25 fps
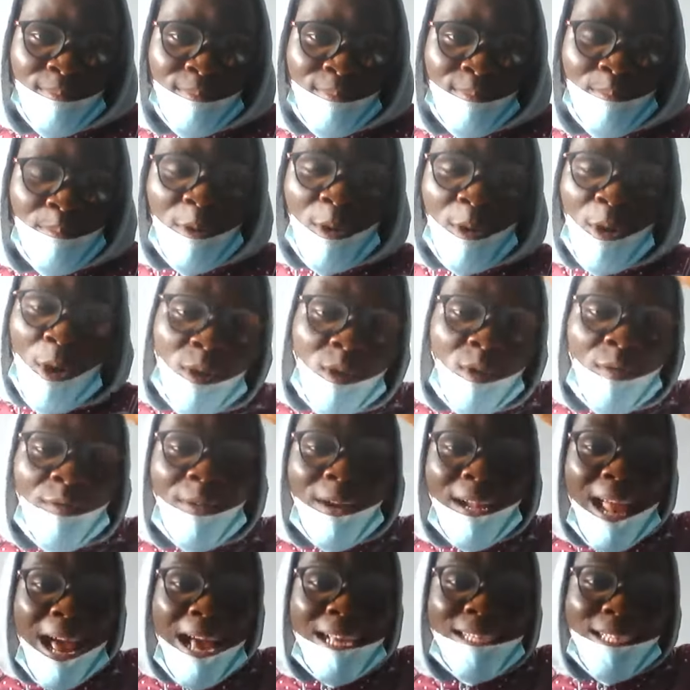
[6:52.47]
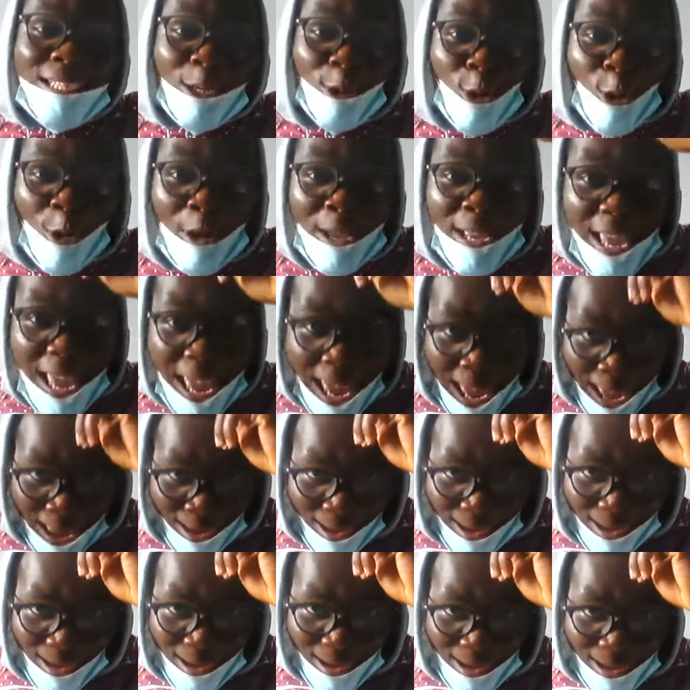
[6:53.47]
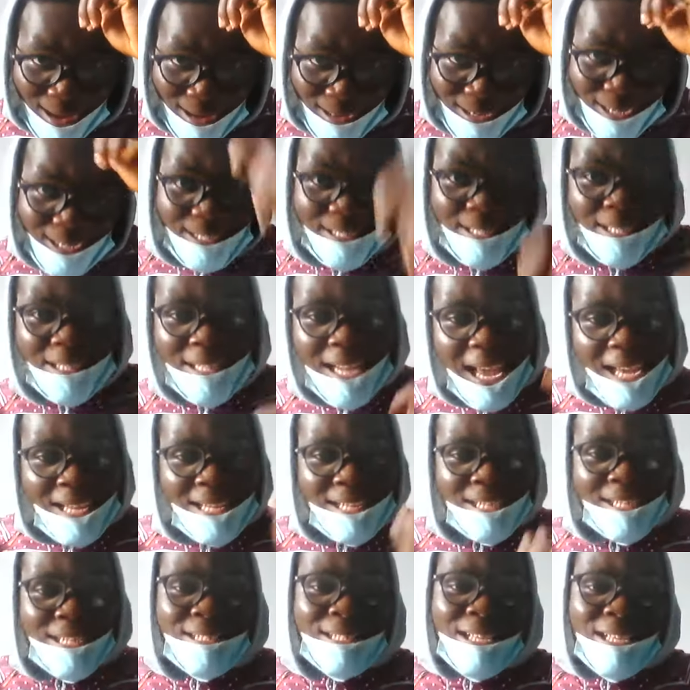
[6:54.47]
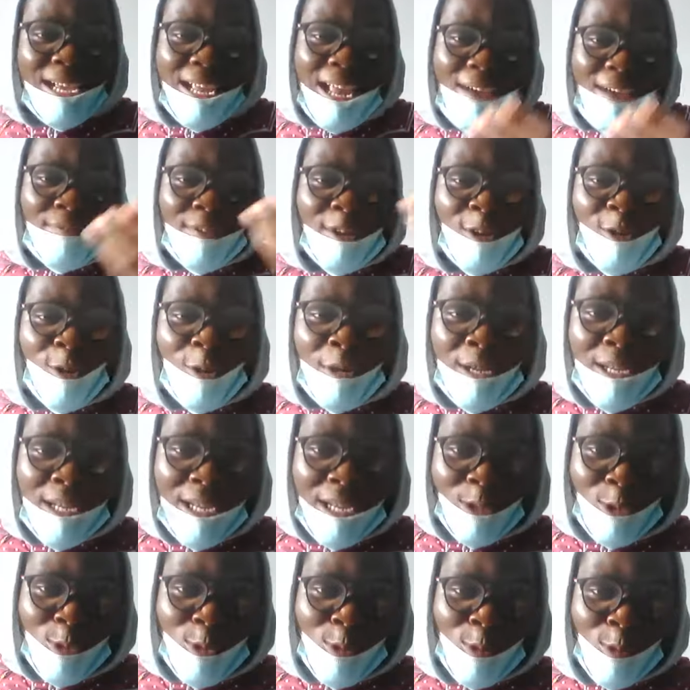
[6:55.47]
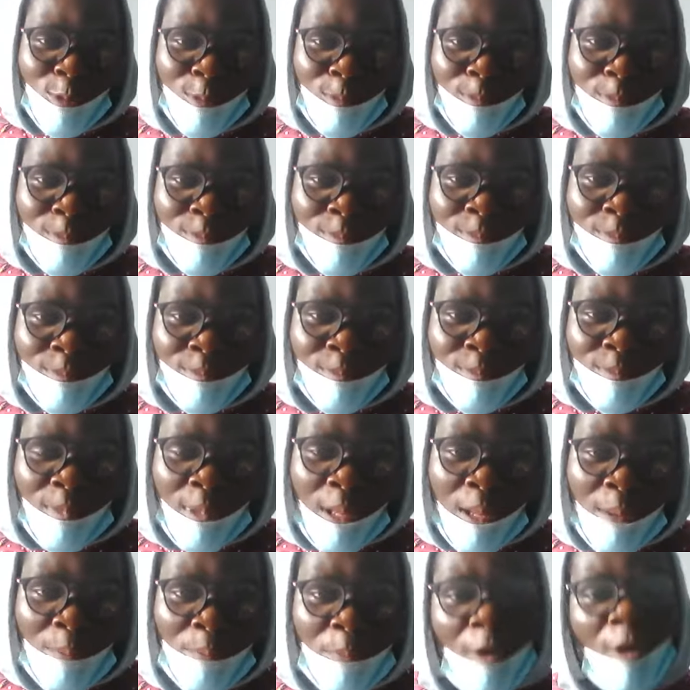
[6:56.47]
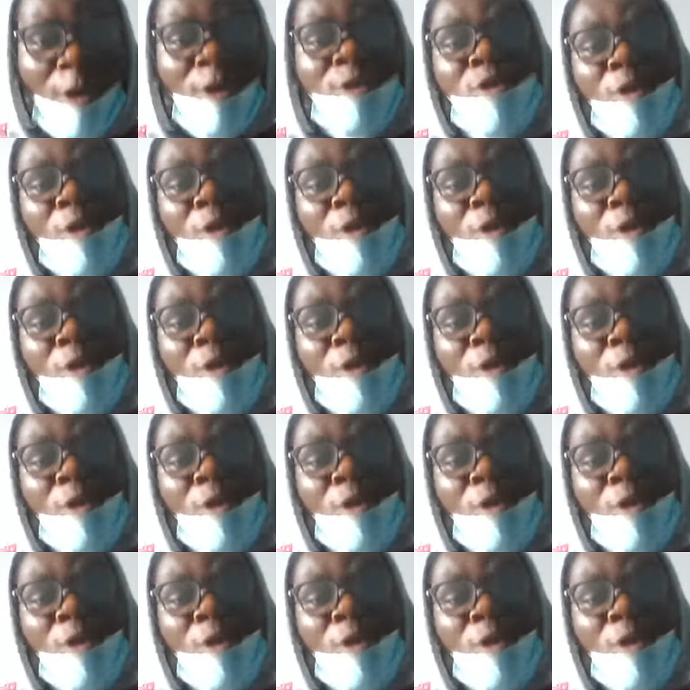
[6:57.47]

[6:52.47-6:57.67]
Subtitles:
Because your father has a long hair, there is the likeliness that you have a long hair too. Because